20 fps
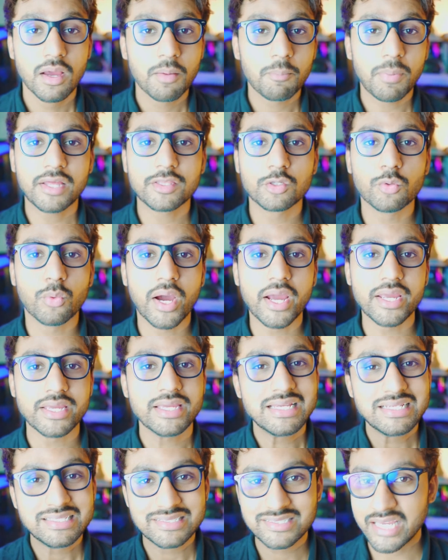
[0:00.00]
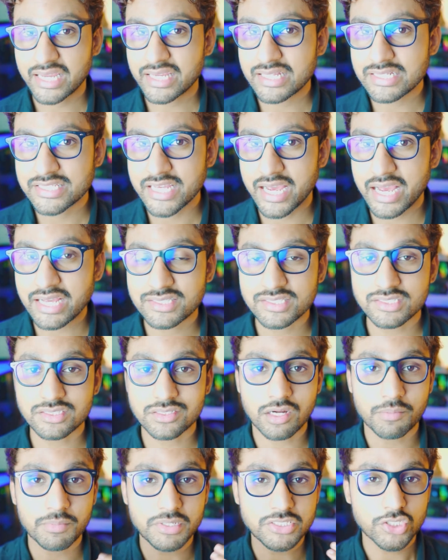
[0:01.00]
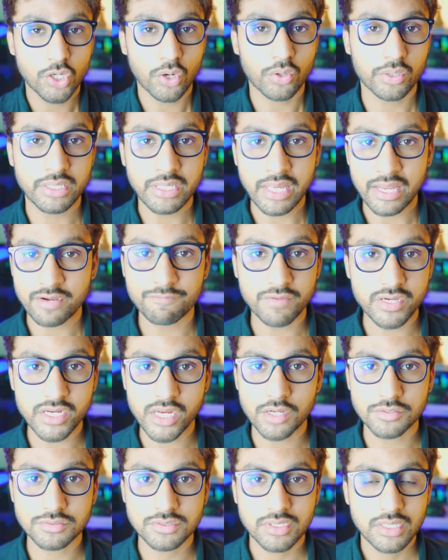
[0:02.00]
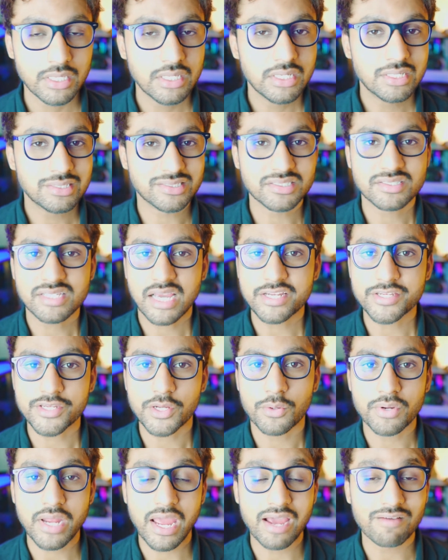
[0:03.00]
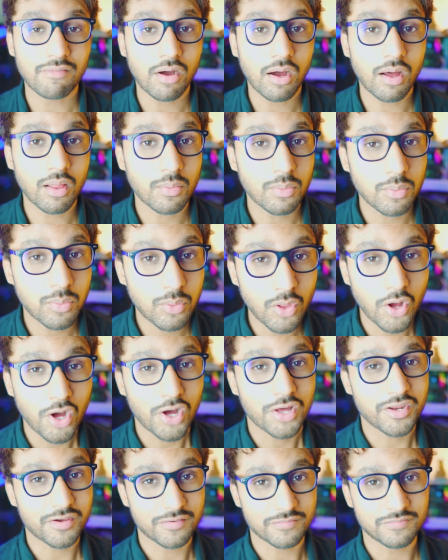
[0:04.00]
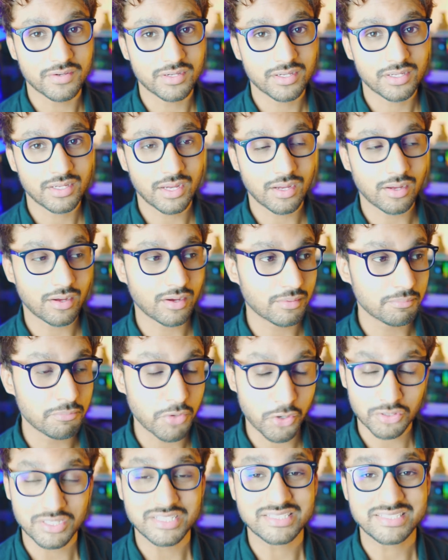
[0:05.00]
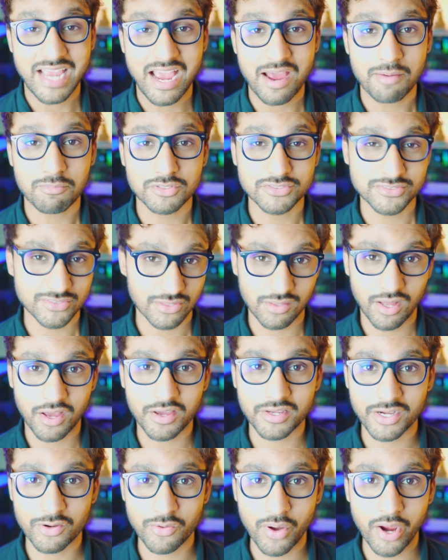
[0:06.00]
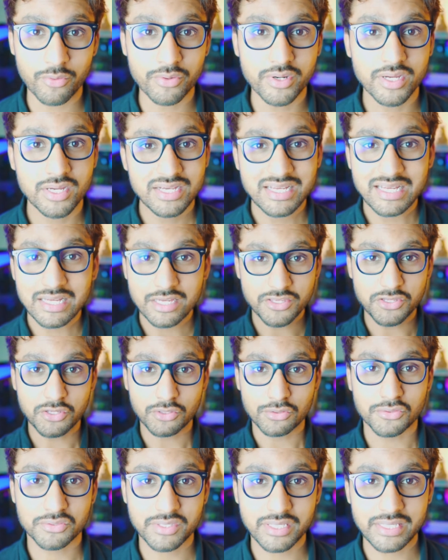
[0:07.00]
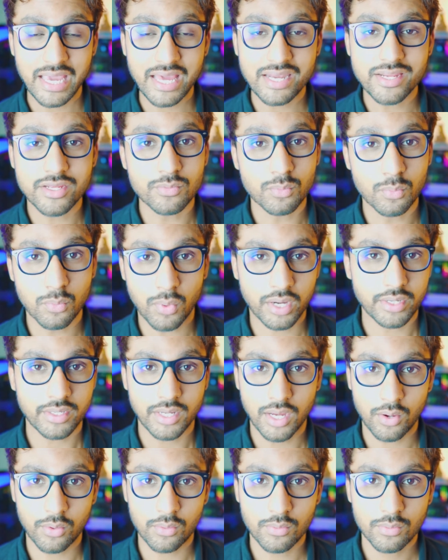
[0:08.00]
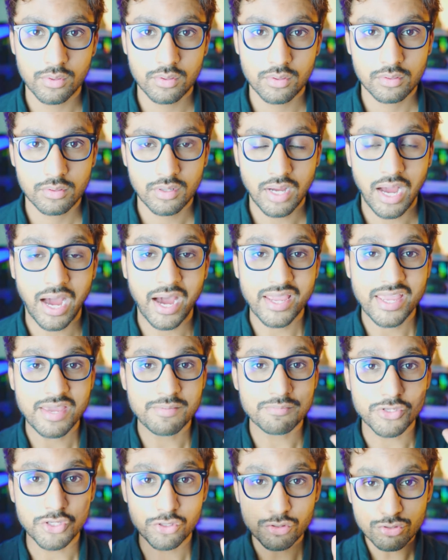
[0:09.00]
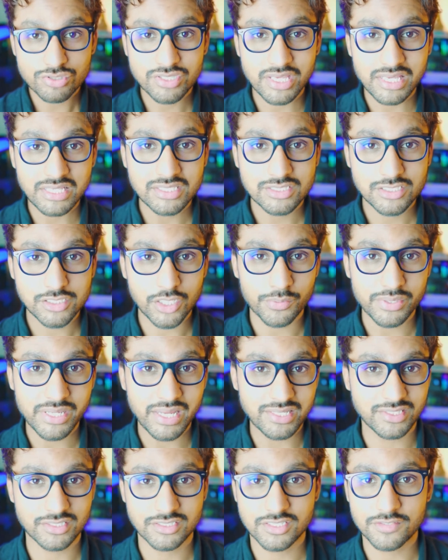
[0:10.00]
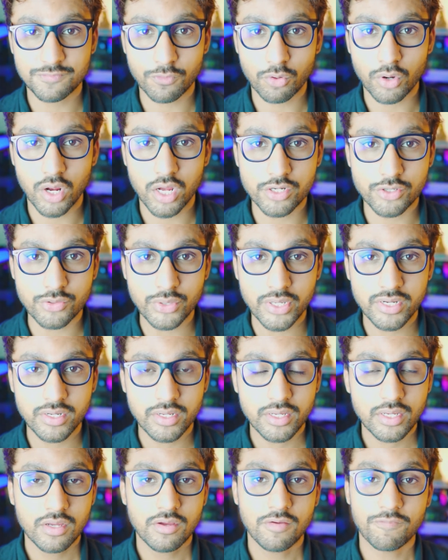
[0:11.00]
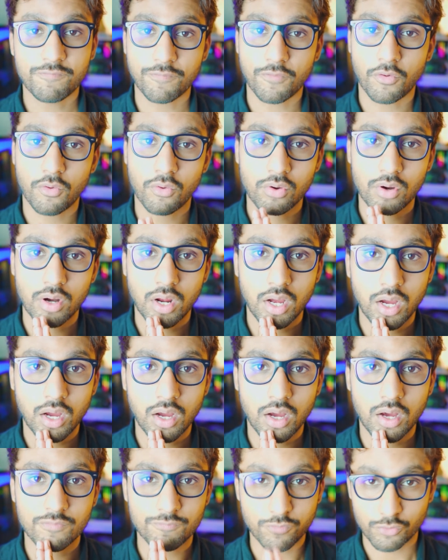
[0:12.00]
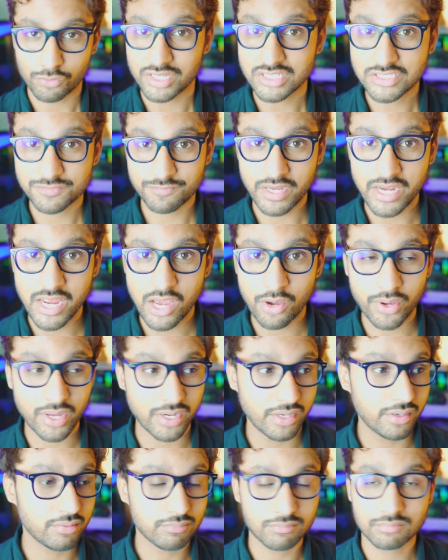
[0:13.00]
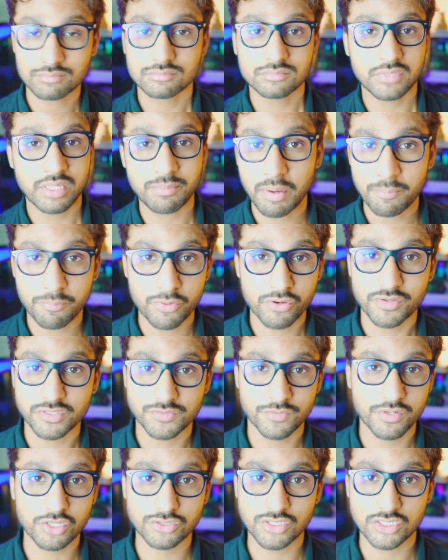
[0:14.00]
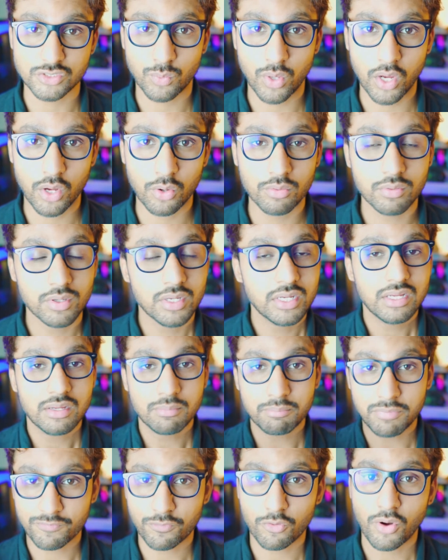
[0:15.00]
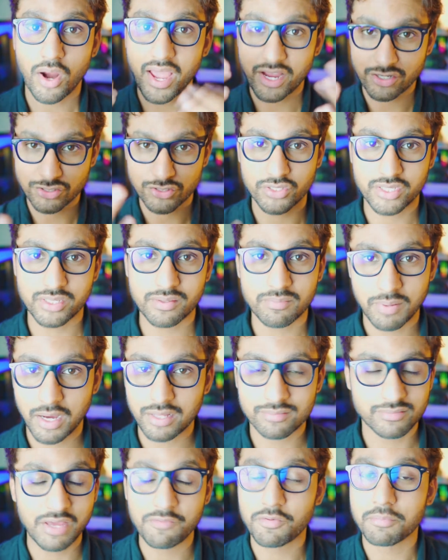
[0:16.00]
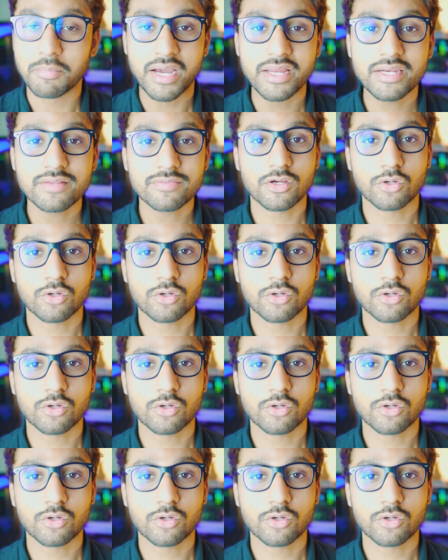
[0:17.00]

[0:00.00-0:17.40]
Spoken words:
By the way, second test is going to be talking head videos. Since I don't have a lot of mirrorless cameras lying around, you're looking at it right now. I am using Sony A6400 for this video and in my previous videos as well before I actually, but never mind.